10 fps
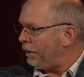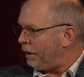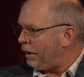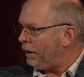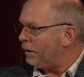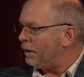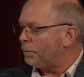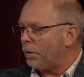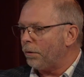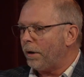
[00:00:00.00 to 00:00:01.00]
key for this
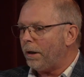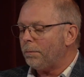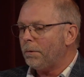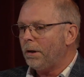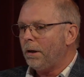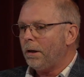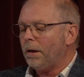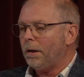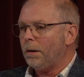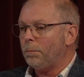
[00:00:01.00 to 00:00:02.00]
program,
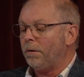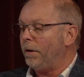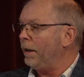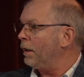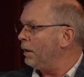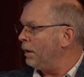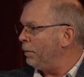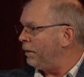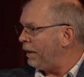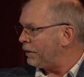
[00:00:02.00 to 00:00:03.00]
uh, providing a little
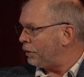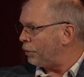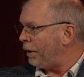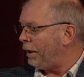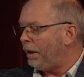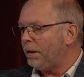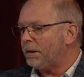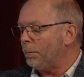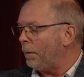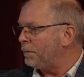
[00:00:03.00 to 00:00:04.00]
bit of extra training,
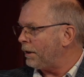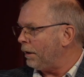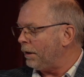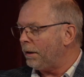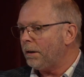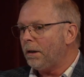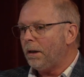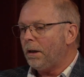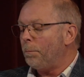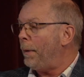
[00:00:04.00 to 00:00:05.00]
some upskilling,
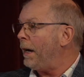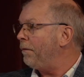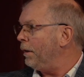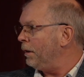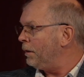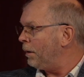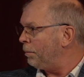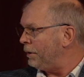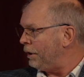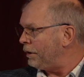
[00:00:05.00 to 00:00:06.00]
backfilling their
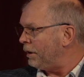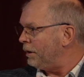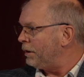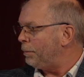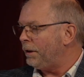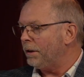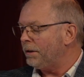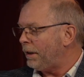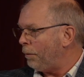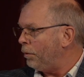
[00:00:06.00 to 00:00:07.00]
positions
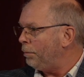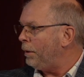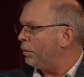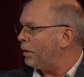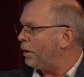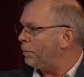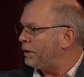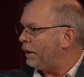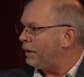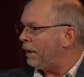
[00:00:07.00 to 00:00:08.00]
because they would be
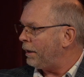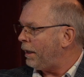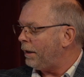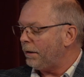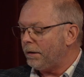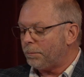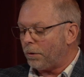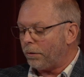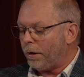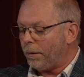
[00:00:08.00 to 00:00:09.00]
100% dedicated to this
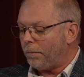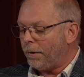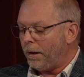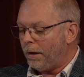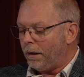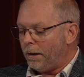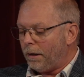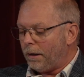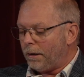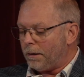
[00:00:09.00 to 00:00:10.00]
program.
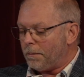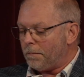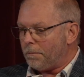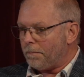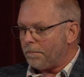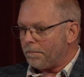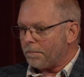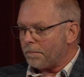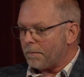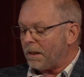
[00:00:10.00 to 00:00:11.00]
Um,
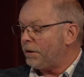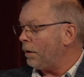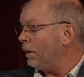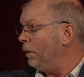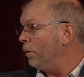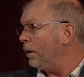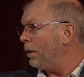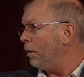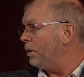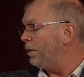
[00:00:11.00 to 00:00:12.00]
and certainly looking
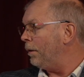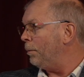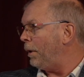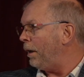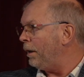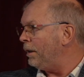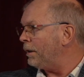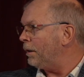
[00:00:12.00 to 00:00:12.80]
out to third parties